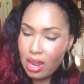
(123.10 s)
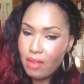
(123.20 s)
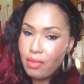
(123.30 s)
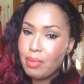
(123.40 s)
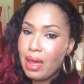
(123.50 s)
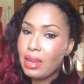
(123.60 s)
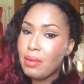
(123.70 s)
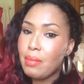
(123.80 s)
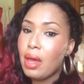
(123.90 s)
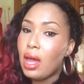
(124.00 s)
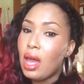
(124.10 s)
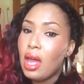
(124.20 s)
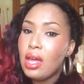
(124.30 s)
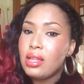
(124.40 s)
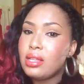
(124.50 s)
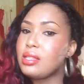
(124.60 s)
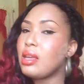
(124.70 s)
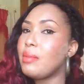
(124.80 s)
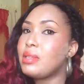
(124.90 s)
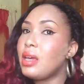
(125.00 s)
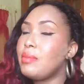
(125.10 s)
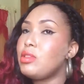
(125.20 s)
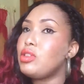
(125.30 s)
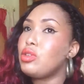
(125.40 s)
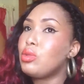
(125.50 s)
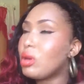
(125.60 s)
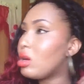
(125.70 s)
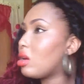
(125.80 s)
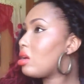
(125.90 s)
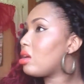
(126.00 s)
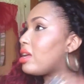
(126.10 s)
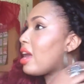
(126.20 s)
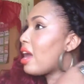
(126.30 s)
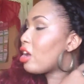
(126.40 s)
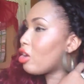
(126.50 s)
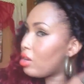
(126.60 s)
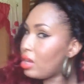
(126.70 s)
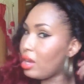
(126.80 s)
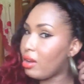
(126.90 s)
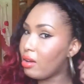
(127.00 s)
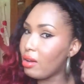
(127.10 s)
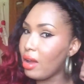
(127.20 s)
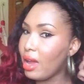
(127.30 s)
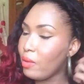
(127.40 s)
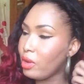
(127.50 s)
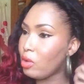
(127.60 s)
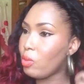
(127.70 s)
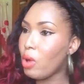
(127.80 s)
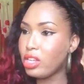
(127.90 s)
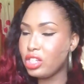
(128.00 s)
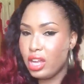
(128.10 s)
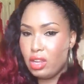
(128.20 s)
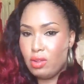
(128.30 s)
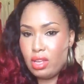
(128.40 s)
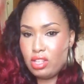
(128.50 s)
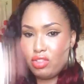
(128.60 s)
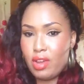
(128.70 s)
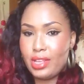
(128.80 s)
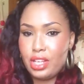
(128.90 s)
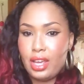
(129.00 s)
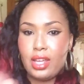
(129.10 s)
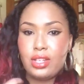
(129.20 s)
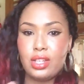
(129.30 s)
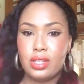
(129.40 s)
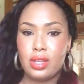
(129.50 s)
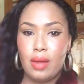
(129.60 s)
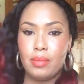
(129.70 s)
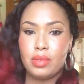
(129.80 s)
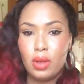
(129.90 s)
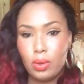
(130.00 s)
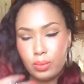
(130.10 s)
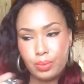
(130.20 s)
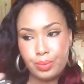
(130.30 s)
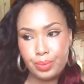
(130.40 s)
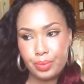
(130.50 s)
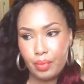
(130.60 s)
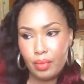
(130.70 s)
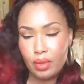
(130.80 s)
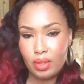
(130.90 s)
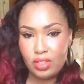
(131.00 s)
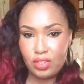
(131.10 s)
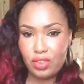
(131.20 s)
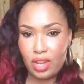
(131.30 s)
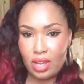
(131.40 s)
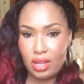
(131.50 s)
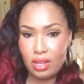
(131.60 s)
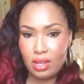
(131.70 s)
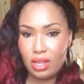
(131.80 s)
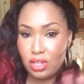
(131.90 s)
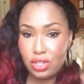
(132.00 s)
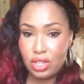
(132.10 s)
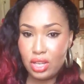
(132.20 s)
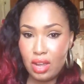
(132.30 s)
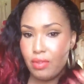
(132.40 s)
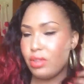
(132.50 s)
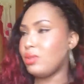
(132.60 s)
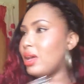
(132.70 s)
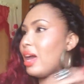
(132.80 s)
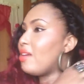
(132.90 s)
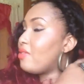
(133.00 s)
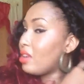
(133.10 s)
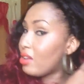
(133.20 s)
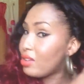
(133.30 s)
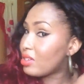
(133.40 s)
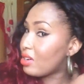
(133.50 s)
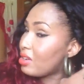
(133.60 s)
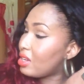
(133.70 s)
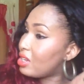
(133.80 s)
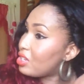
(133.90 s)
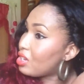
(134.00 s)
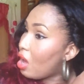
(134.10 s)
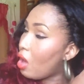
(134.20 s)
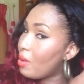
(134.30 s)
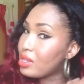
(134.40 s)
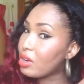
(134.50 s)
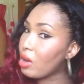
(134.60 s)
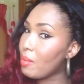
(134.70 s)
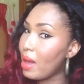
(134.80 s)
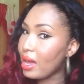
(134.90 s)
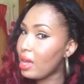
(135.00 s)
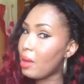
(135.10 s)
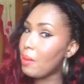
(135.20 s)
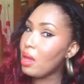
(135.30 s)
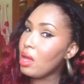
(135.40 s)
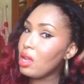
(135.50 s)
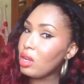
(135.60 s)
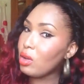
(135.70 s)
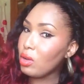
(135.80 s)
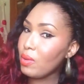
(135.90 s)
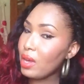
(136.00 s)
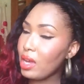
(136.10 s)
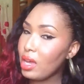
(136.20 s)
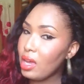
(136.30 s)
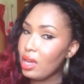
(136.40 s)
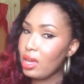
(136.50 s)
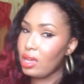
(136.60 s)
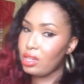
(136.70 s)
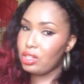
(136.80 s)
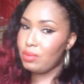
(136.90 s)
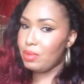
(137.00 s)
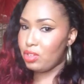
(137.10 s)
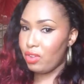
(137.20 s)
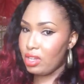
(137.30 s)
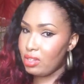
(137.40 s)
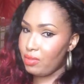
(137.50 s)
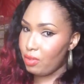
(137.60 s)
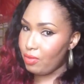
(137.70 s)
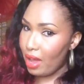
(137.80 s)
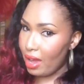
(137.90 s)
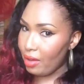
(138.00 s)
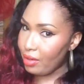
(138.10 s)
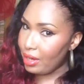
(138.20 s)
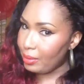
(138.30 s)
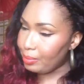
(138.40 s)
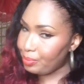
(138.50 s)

that from platinum, but sometimes you get curly hair and when you wash it and you like stretch it, it just comes out straight. It should never do that. If the hair is curly, it should always curl back up. The only way it should be straight is if you flat iron it.